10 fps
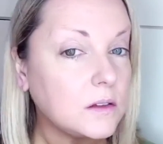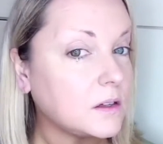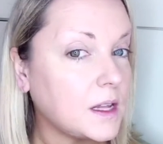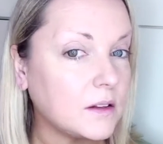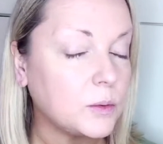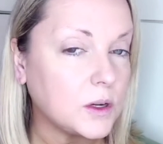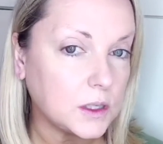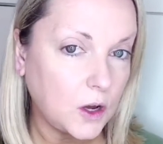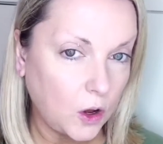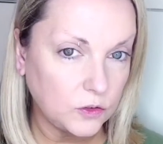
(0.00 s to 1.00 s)
So next we're
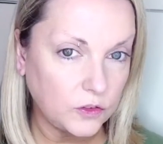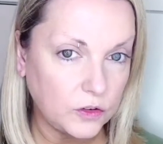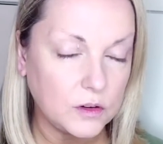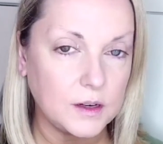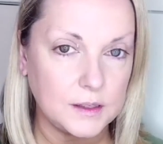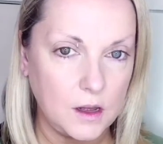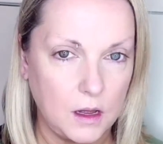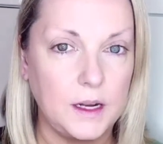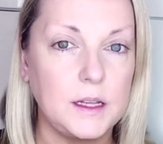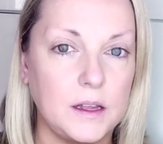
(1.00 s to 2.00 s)
going to contour and
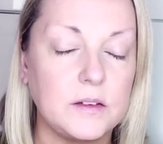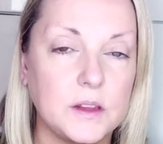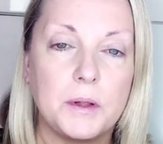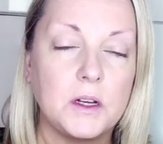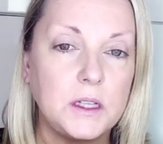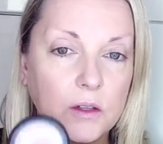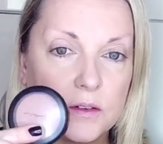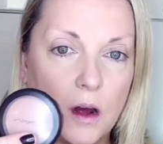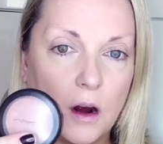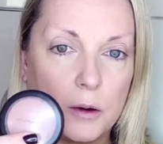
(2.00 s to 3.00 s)
highlight. I'm going to
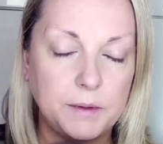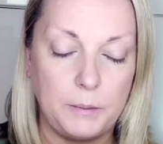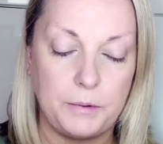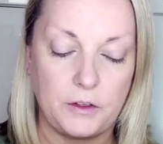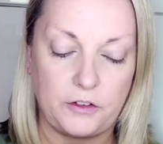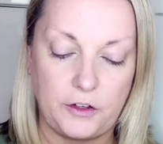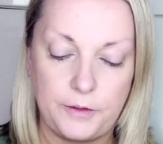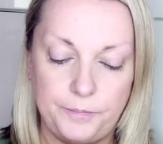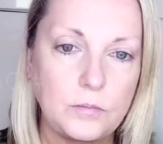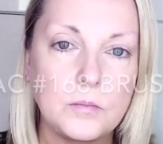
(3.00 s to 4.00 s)
use Harmony
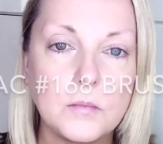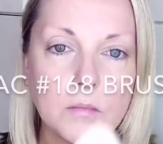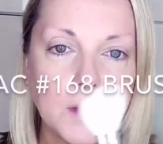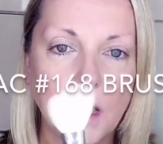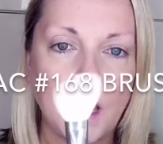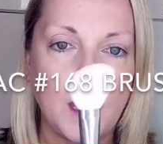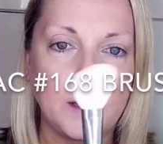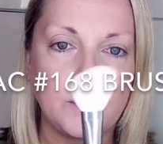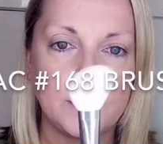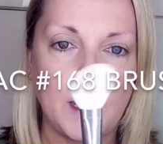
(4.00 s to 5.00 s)
Blusher
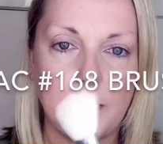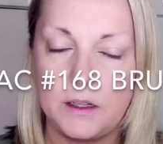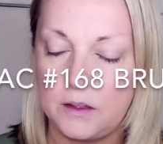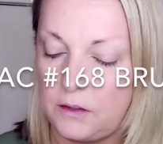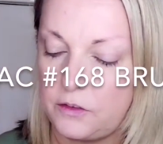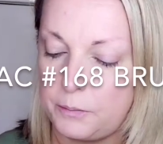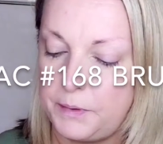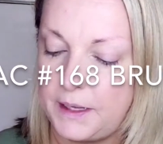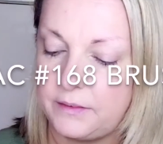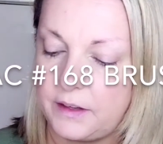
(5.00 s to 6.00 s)
and an angled
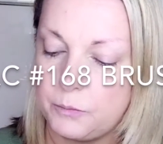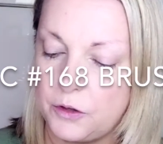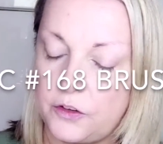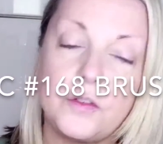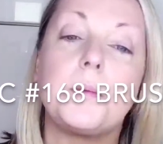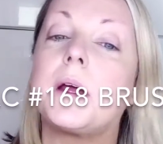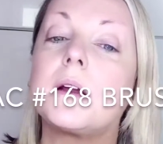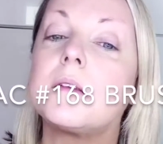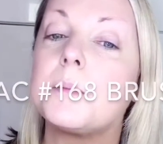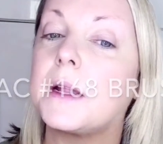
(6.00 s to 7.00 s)
blending brush from MAC
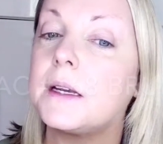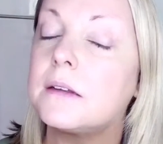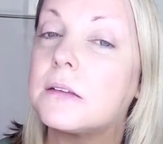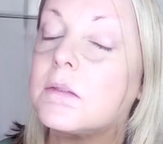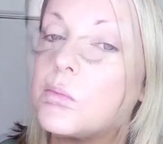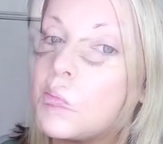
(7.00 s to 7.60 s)
Cosmetics.